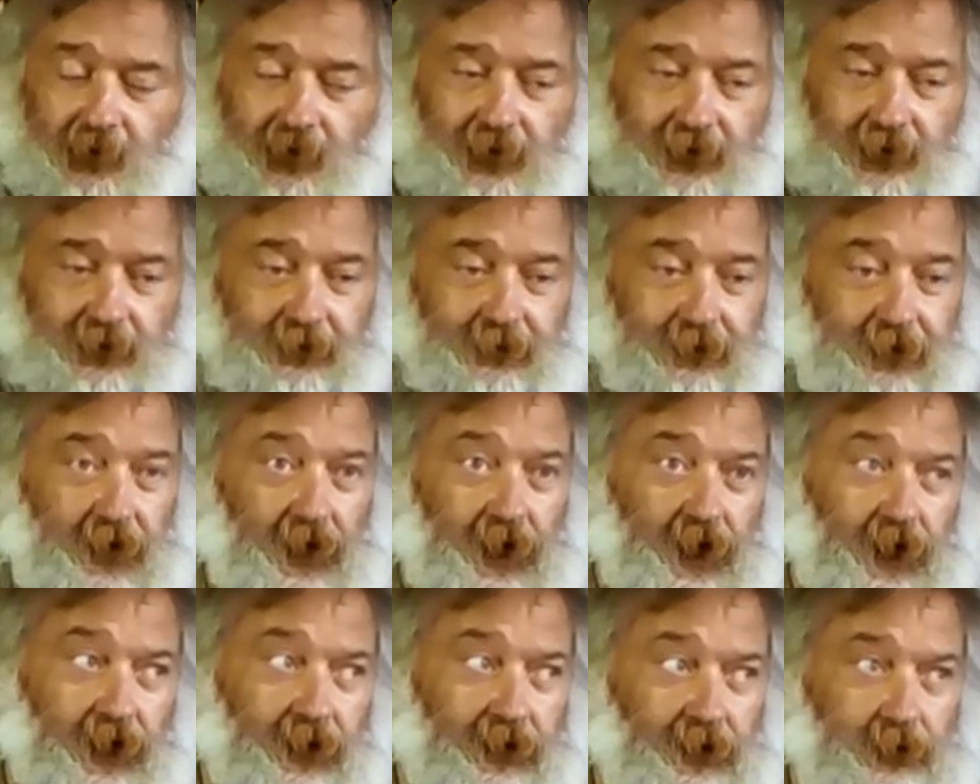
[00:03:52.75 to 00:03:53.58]
would
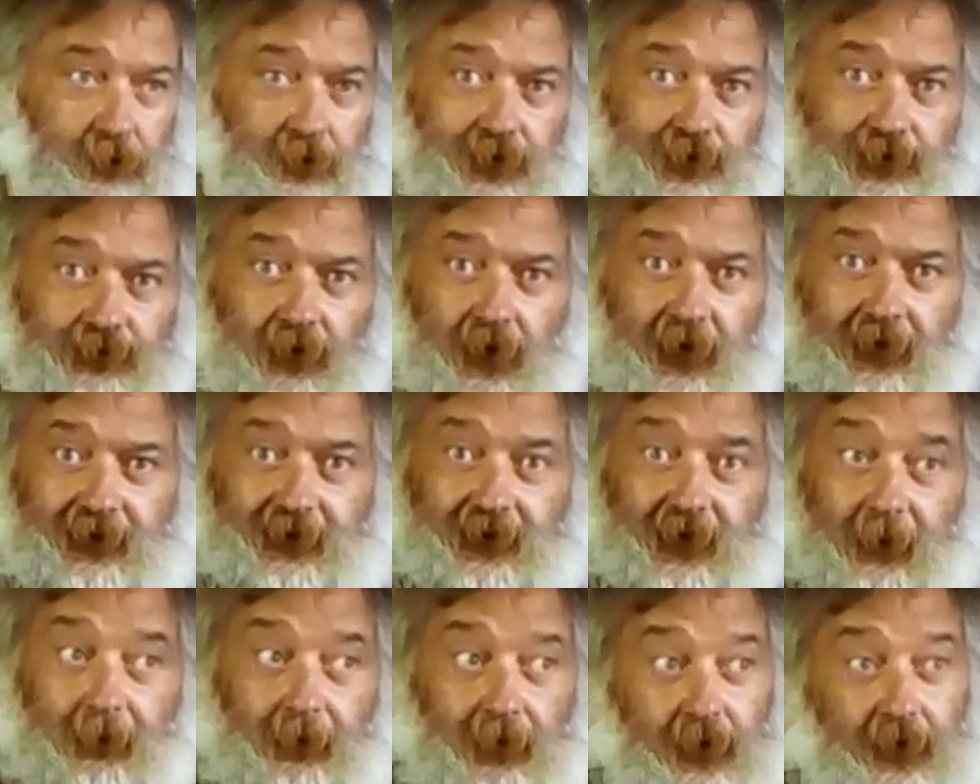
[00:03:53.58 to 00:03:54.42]
fire, it would dry stick,